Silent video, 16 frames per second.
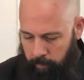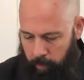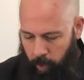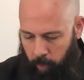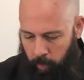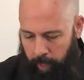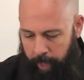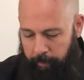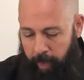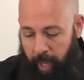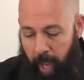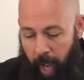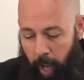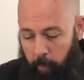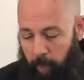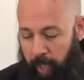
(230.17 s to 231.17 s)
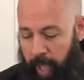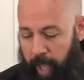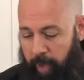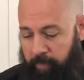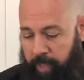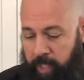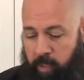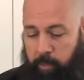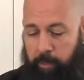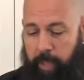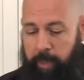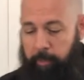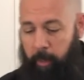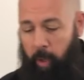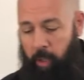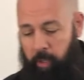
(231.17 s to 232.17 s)
All right. I will have these
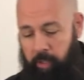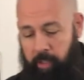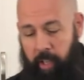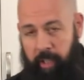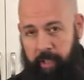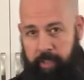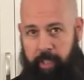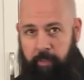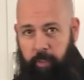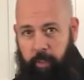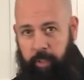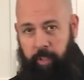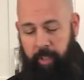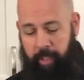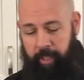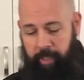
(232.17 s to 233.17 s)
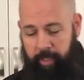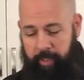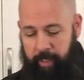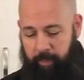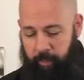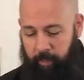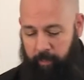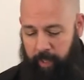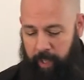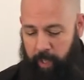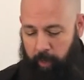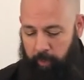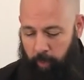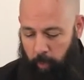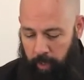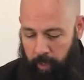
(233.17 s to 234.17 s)
meatballs on a different
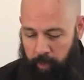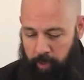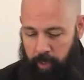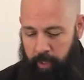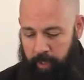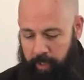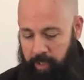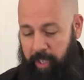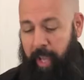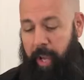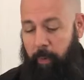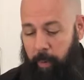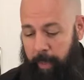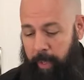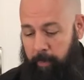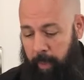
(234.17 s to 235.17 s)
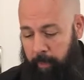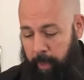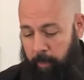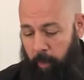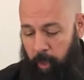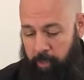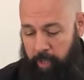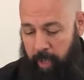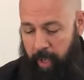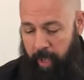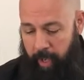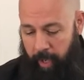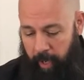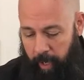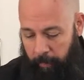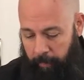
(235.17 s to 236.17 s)
video for you so you can see how I make my meatballs.
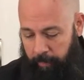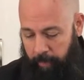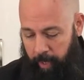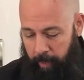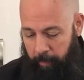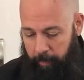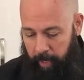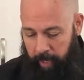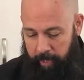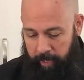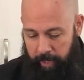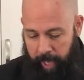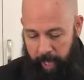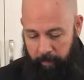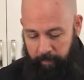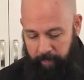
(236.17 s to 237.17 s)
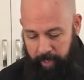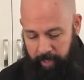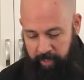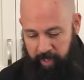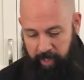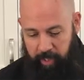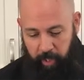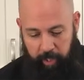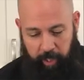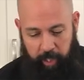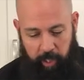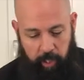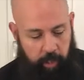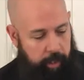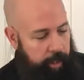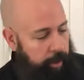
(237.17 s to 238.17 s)
But yeah, this is
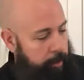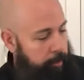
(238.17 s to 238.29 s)
looking good.